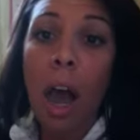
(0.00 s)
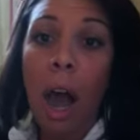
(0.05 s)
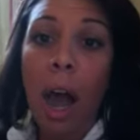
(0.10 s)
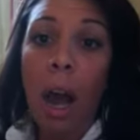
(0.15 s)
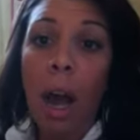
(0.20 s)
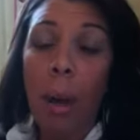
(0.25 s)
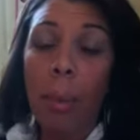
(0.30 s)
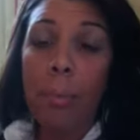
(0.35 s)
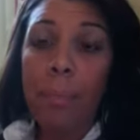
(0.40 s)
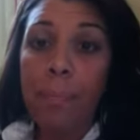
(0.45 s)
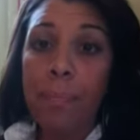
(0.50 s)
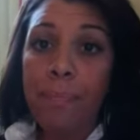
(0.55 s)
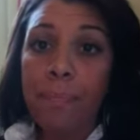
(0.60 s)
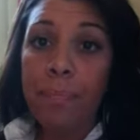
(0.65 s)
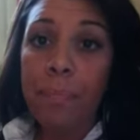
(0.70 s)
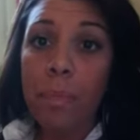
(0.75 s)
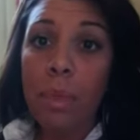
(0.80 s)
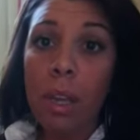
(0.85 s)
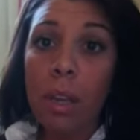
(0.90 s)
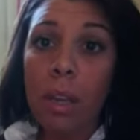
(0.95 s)

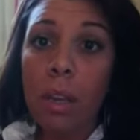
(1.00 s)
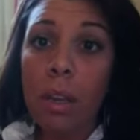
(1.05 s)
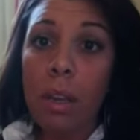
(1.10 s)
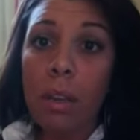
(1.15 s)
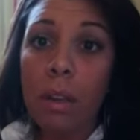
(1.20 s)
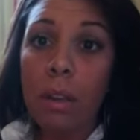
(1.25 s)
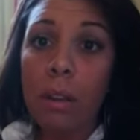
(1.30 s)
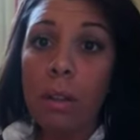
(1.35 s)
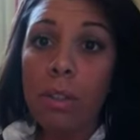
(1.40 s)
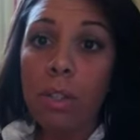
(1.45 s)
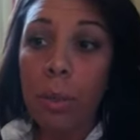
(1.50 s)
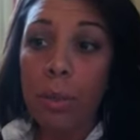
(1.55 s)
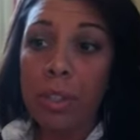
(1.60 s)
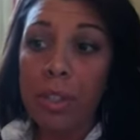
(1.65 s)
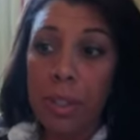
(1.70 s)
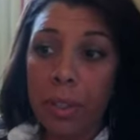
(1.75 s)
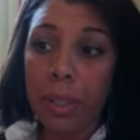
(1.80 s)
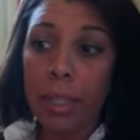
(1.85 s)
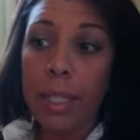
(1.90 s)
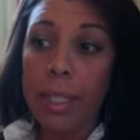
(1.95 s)
So
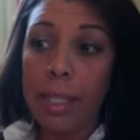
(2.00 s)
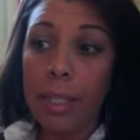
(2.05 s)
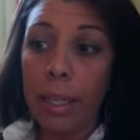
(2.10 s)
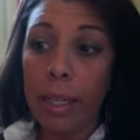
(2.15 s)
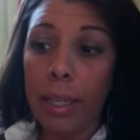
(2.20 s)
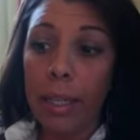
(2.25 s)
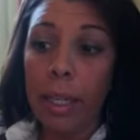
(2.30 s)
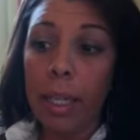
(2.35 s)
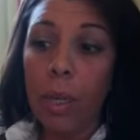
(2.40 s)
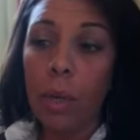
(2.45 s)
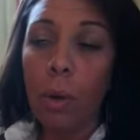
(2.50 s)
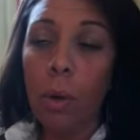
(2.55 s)
seriously,